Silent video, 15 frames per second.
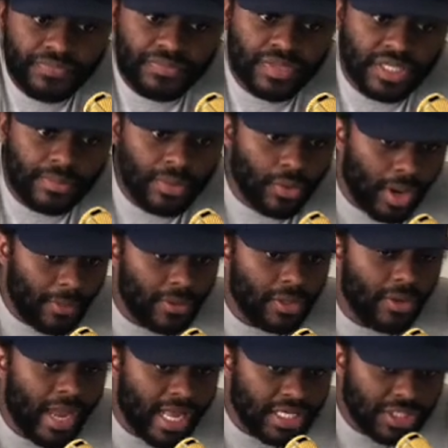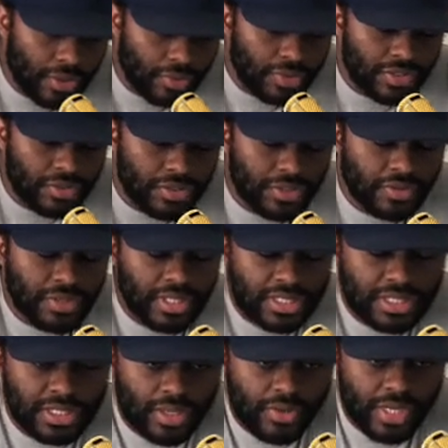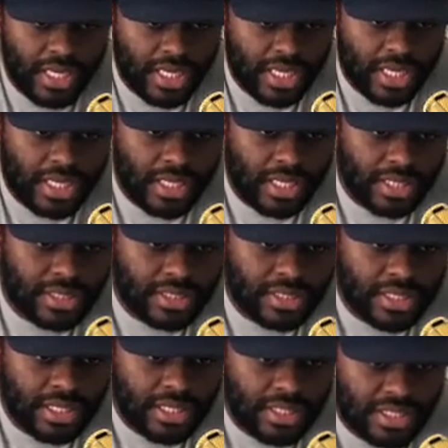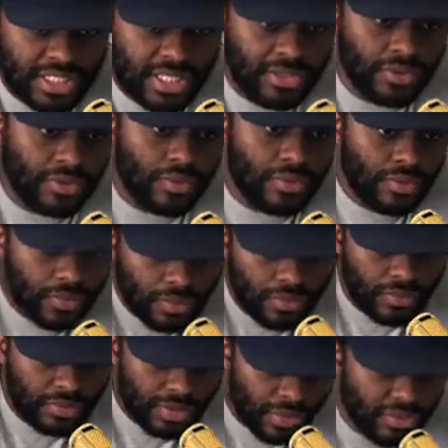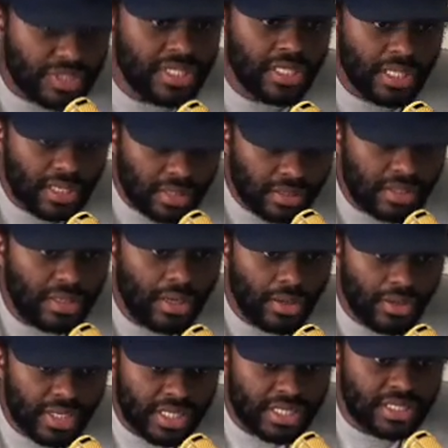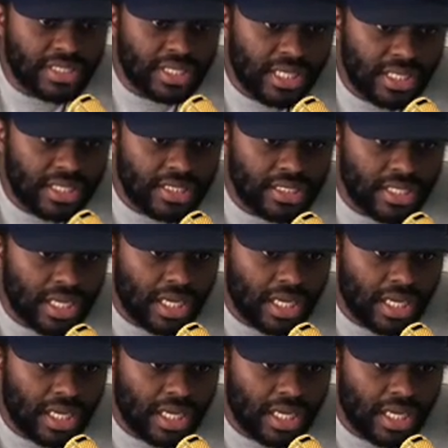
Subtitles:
Jimmy Garoppolo had shoulder surgery, so he is still nursing, you know, his